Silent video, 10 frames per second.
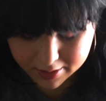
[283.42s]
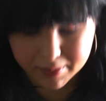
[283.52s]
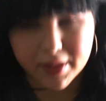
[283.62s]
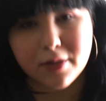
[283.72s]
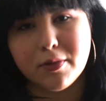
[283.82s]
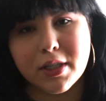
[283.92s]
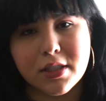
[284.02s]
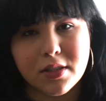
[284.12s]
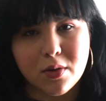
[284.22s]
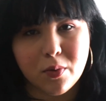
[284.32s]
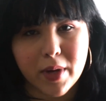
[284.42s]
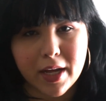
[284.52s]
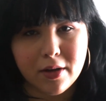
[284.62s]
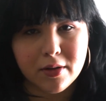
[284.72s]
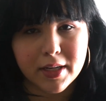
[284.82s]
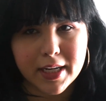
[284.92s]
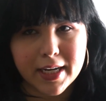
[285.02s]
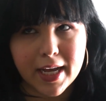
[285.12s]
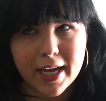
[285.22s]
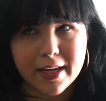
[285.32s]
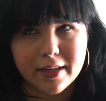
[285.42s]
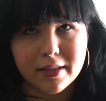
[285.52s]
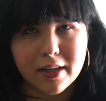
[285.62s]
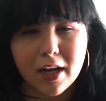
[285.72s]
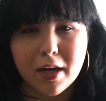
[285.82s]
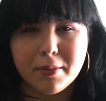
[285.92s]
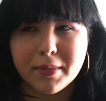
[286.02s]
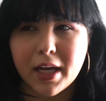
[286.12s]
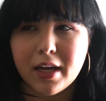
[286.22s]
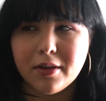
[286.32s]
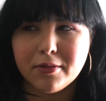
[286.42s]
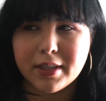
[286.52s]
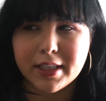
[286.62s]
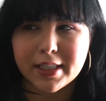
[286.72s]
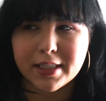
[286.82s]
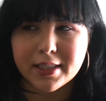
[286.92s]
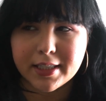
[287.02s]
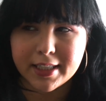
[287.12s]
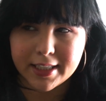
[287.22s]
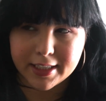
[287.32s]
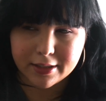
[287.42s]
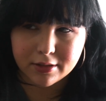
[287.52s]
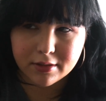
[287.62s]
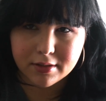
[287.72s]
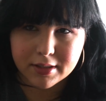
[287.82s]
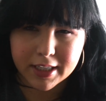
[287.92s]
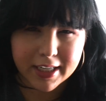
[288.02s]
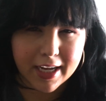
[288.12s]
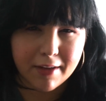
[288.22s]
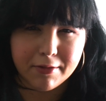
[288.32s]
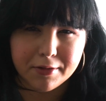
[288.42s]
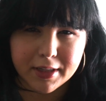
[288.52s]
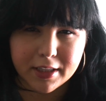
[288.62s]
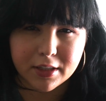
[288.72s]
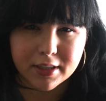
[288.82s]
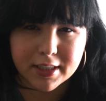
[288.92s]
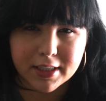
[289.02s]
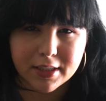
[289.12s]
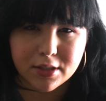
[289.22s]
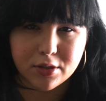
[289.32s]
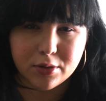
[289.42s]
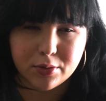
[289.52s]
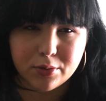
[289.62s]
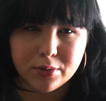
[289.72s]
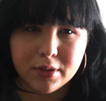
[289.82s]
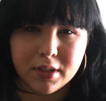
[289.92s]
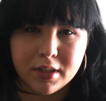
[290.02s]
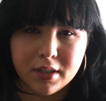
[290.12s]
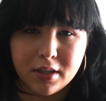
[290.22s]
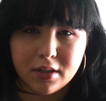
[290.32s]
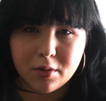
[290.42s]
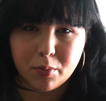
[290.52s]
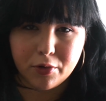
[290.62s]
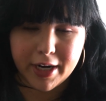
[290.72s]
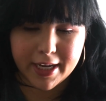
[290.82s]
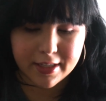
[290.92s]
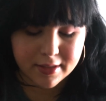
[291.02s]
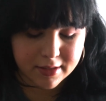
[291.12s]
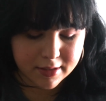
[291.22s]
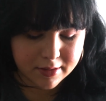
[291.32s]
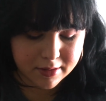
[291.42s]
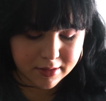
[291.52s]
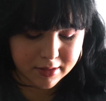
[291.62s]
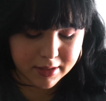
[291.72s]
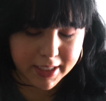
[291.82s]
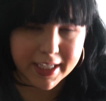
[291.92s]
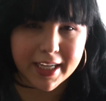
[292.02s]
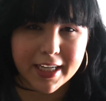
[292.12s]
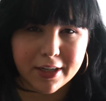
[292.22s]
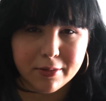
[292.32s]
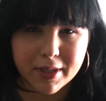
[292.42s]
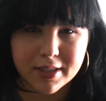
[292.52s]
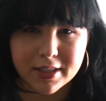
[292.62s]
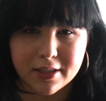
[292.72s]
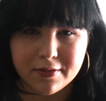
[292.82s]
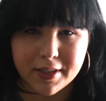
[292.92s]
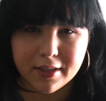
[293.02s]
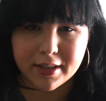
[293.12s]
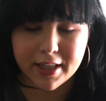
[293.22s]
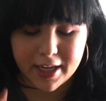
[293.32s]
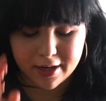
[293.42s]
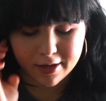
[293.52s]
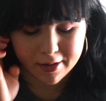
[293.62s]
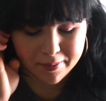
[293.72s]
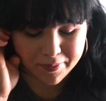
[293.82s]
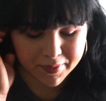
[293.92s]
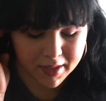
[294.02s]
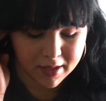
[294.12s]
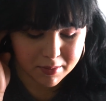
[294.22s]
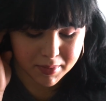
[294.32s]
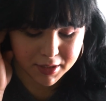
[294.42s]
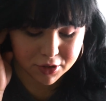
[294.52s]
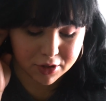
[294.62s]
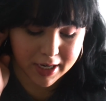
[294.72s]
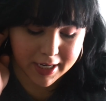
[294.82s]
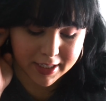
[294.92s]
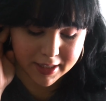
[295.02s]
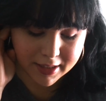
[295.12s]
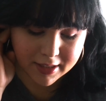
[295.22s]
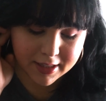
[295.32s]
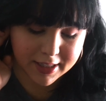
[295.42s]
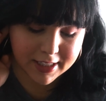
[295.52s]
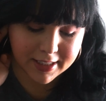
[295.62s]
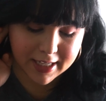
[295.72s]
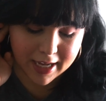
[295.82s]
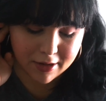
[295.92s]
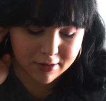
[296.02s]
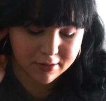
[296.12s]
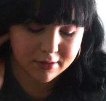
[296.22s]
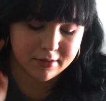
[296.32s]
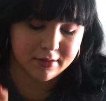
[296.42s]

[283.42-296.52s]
But it works so well, and I'm not really into Kiehl's. Like I haven't really looked into the brand. Like I hear about stuff here and there, but trying this out,